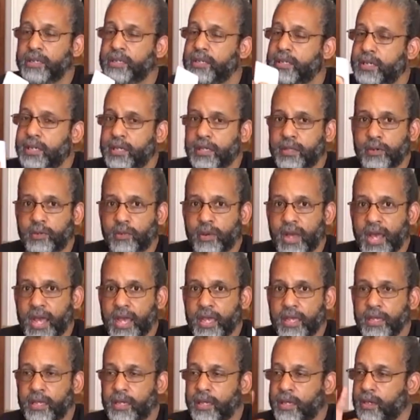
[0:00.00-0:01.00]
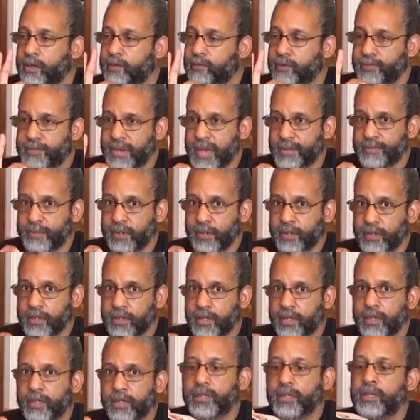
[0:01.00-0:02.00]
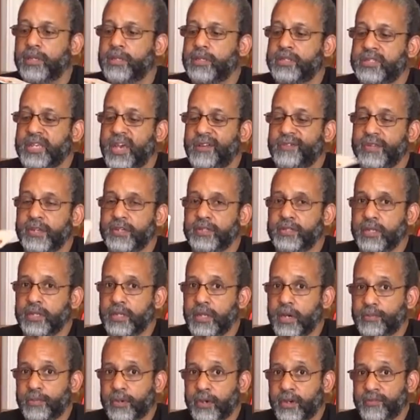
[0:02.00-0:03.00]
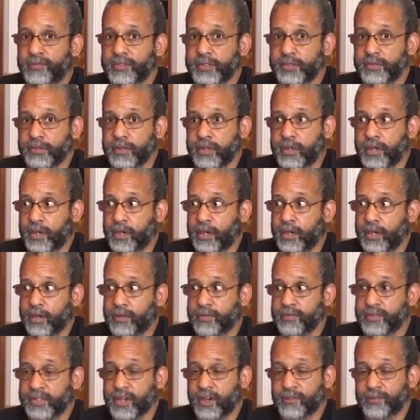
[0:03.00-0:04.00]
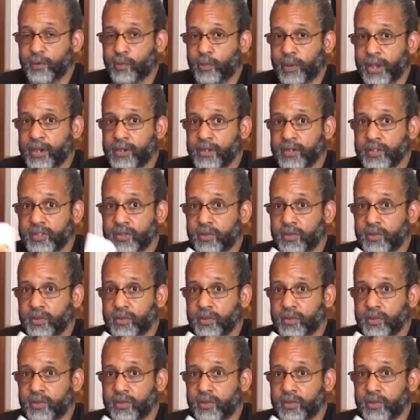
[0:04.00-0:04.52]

Either way, remember the seven is a number of uh, self-awareness.